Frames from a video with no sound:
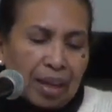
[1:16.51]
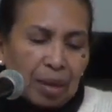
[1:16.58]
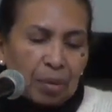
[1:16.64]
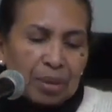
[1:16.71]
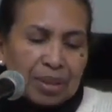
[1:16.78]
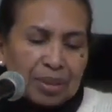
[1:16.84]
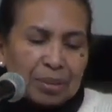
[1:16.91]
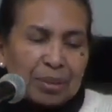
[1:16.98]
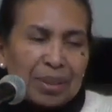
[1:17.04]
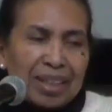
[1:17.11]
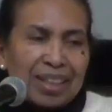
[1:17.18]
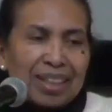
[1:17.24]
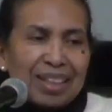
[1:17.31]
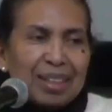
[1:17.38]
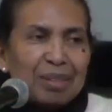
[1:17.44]
it was
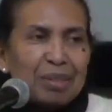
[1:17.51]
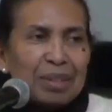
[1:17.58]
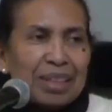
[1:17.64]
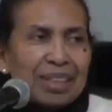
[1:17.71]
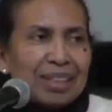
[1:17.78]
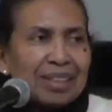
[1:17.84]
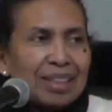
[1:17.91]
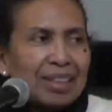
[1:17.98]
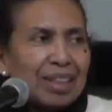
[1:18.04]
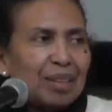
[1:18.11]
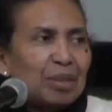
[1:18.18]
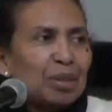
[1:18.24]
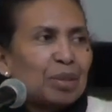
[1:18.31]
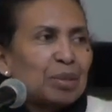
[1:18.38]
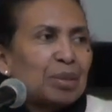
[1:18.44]
quite interesting. I
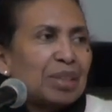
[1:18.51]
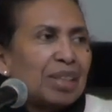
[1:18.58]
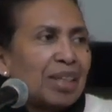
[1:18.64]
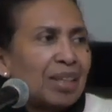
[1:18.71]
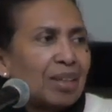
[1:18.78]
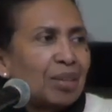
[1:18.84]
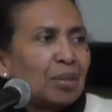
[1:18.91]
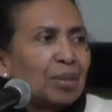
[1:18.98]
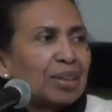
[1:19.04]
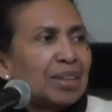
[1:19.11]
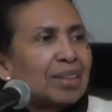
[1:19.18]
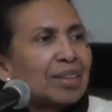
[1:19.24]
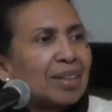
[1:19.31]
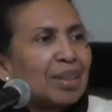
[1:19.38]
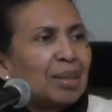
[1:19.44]
used to see her all the
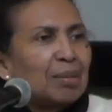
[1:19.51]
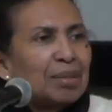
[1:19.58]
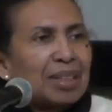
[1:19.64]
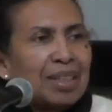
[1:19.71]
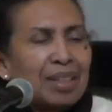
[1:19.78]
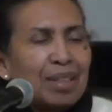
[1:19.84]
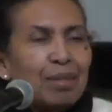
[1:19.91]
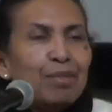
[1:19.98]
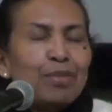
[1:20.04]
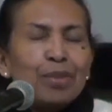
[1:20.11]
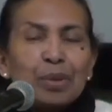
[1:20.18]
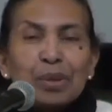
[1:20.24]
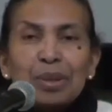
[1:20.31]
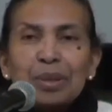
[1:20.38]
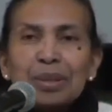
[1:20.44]
time taking
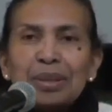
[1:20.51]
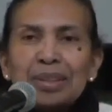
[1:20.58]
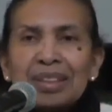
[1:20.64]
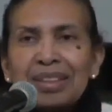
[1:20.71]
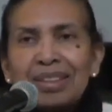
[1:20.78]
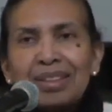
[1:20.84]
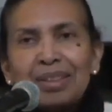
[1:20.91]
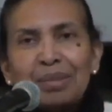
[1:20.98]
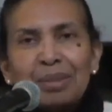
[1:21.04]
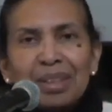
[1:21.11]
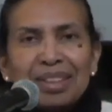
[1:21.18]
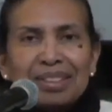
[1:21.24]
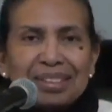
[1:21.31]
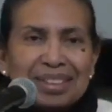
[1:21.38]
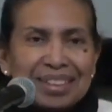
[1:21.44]
photos, and I said,
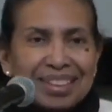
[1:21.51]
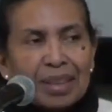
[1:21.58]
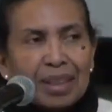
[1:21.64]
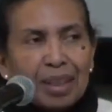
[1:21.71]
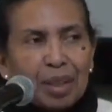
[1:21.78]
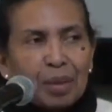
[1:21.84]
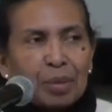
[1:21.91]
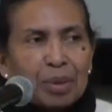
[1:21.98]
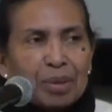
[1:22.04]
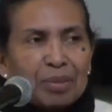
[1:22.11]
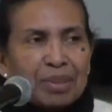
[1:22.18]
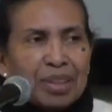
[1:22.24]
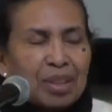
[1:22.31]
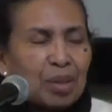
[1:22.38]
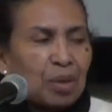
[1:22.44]
wow, it was
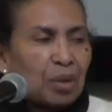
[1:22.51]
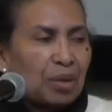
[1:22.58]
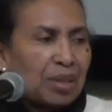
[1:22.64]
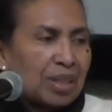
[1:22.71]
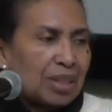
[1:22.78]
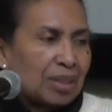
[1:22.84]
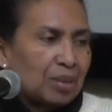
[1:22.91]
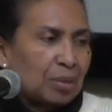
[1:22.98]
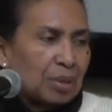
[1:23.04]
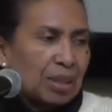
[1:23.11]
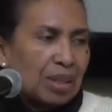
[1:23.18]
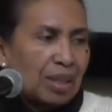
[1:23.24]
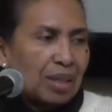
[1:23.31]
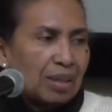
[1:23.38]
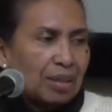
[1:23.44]
very encouraging to
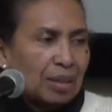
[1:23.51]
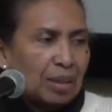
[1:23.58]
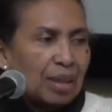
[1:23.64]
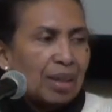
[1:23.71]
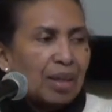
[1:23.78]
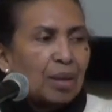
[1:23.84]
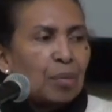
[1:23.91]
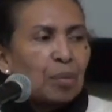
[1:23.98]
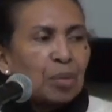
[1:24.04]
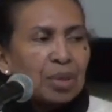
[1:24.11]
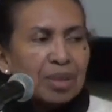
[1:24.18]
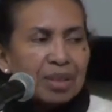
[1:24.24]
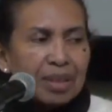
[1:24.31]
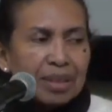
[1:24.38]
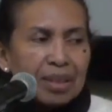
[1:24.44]
see her.
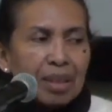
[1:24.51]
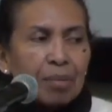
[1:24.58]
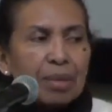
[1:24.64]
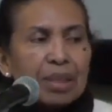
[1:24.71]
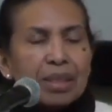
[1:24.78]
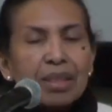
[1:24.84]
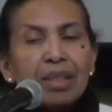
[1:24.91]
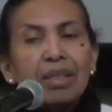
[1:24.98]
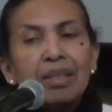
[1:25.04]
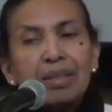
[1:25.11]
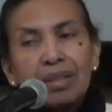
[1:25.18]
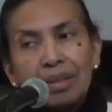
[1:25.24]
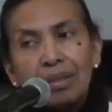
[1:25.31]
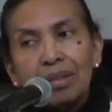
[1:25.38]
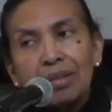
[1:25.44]
Most of the time I see her
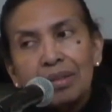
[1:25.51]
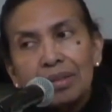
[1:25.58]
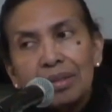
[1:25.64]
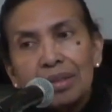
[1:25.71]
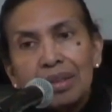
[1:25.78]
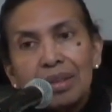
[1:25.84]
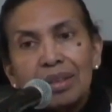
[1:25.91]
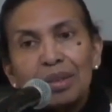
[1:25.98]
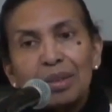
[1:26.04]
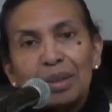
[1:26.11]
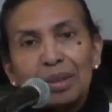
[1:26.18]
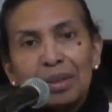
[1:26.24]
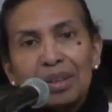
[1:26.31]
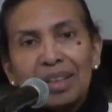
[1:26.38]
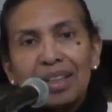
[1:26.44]
alone.
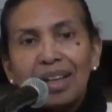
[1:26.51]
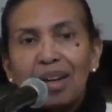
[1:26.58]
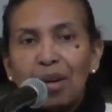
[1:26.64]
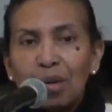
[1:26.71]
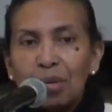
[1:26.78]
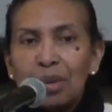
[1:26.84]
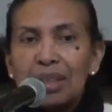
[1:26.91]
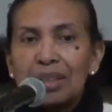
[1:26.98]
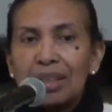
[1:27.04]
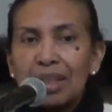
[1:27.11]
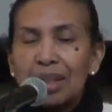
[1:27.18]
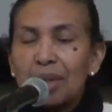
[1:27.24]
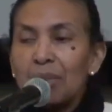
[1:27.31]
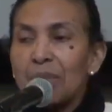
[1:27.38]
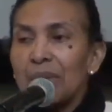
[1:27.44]
So always
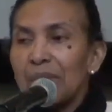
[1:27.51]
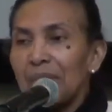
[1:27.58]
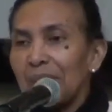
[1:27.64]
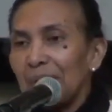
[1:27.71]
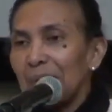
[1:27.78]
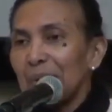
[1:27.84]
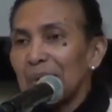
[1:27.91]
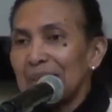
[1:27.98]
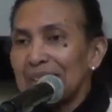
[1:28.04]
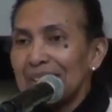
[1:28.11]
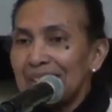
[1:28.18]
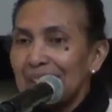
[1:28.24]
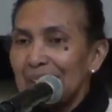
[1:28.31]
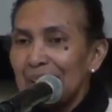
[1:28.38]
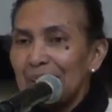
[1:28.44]
study Mary was
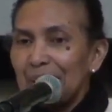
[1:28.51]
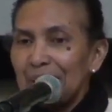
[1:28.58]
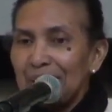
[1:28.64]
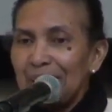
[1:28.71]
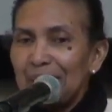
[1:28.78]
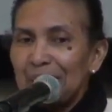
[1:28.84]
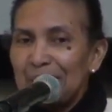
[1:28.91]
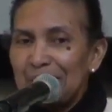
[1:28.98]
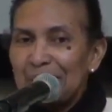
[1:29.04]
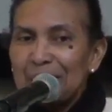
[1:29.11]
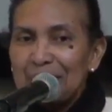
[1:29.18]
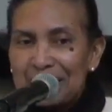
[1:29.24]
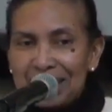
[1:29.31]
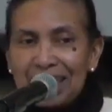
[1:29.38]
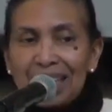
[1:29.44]
the one
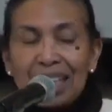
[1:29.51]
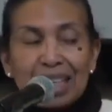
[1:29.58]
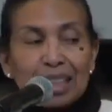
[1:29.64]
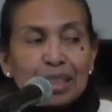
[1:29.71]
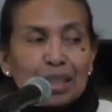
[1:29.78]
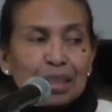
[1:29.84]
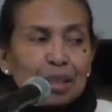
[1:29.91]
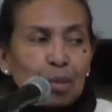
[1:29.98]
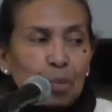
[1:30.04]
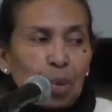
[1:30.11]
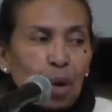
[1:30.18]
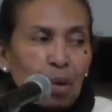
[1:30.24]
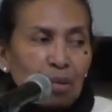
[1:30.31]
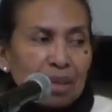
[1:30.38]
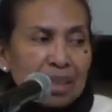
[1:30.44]
also. She's a
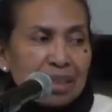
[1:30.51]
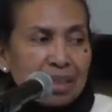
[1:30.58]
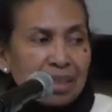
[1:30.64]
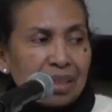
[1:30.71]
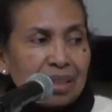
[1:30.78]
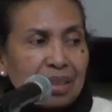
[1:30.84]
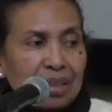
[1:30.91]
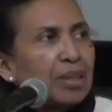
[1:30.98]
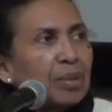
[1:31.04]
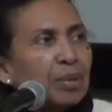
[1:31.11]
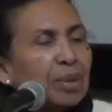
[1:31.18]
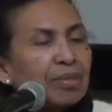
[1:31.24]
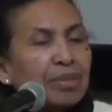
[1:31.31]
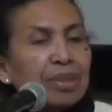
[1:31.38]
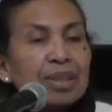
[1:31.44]
publisher and she
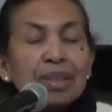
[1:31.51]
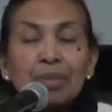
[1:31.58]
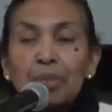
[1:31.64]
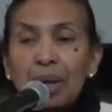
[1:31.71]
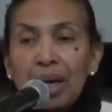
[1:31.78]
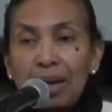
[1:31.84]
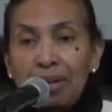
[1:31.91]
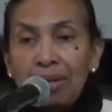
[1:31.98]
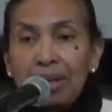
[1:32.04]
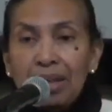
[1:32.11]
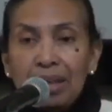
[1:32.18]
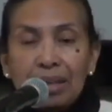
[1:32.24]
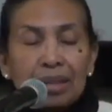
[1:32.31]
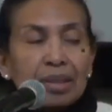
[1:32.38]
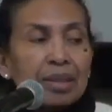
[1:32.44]
was very
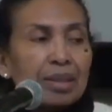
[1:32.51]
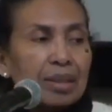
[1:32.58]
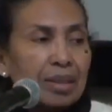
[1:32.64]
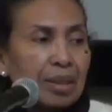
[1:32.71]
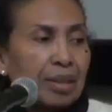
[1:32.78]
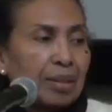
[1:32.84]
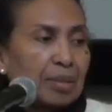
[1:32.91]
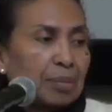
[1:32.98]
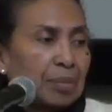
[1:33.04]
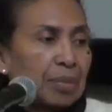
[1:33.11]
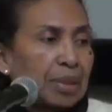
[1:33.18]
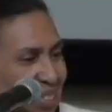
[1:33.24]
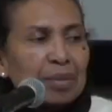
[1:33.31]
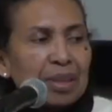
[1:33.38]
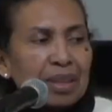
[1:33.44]
inspiring. Um,
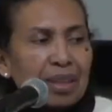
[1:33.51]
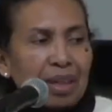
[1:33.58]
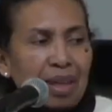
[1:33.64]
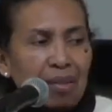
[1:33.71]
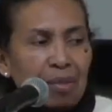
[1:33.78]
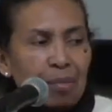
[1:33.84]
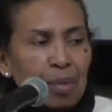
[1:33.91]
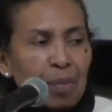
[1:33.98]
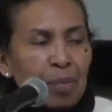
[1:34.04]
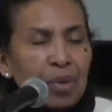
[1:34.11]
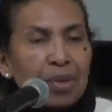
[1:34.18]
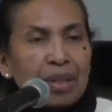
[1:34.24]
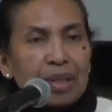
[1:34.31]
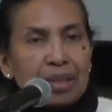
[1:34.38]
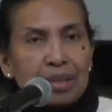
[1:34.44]
I remember
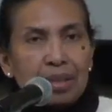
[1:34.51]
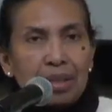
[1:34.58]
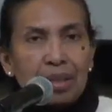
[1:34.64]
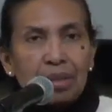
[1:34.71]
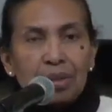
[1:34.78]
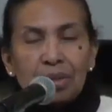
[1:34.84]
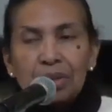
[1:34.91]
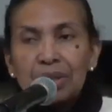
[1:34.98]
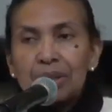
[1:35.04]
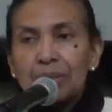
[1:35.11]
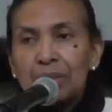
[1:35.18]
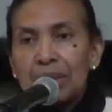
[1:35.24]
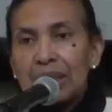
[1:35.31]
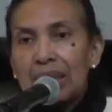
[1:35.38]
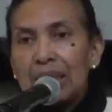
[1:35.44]
that she encouraged
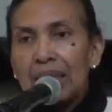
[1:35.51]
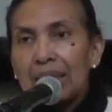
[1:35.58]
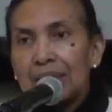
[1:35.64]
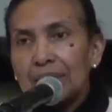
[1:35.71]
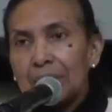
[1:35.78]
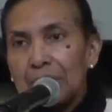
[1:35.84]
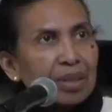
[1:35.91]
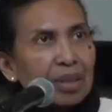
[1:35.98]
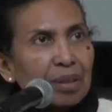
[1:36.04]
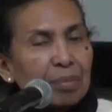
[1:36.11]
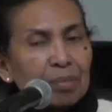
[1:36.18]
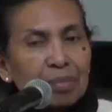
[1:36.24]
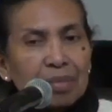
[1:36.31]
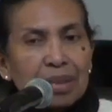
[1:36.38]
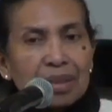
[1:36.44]
me a lot. So,
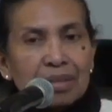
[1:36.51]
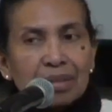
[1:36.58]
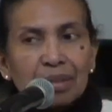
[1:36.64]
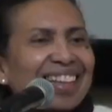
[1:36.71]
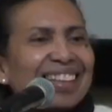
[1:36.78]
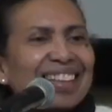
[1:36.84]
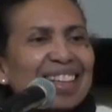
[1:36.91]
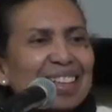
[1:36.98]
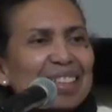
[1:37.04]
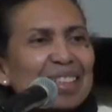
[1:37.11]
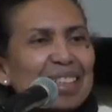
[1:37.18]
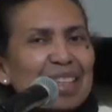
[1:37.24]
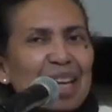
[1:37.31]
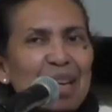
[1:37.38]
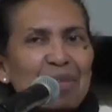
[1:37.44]
and uh,
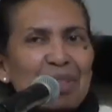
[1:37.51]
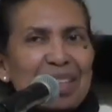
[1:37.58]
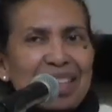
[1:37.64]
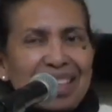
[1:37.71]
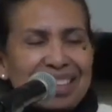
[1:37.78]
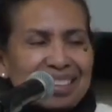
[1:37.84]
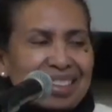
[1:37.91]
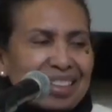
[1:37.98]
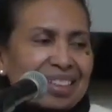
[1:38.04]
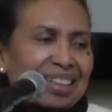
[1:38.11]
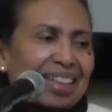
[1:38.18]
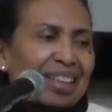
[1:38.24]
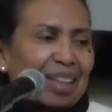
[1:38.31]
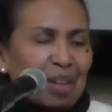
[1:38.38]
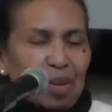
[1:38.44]
she gave me that this
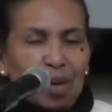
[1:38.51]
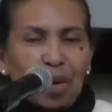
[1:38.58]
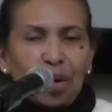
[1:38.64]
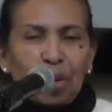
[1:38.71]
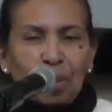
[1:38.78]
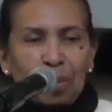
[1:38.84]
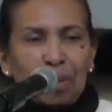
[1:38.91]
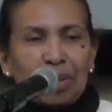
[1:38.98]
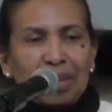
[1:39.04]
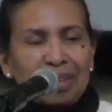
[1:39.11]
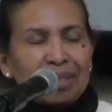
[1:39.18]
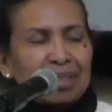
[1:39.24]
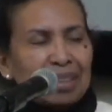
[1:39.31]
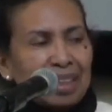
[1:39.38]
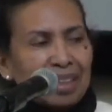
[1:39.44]
kind of hope, you
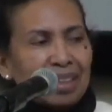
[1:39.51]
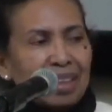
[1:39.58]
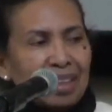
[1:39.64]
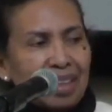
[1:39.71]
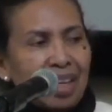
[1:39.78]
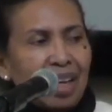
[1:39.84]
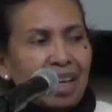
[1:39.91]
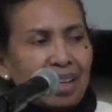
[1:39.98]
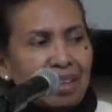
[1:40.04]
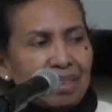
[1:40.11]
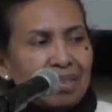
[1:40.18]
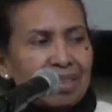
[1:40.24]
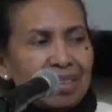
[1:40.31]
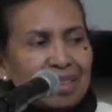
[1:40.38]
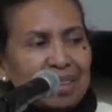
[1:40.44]
know, like, yeah, you
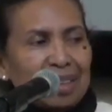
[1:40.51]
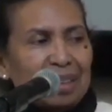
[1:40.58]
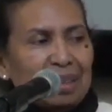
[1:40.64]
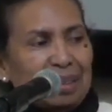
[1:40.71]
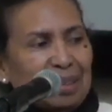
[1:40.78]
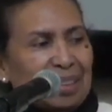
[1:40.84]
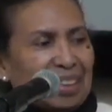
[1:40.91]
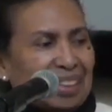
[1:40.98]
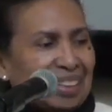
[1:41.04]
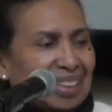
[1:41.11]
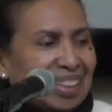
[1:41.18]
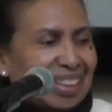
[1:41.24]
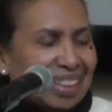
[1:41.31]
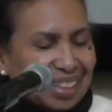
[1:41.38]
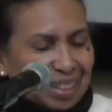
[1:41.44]
know, you can do it.
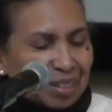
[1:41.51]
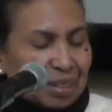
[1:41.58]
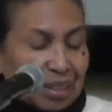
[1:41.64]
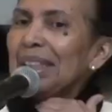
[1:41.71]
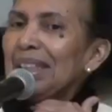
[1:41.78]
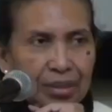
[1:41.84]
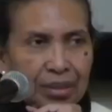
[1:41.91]
So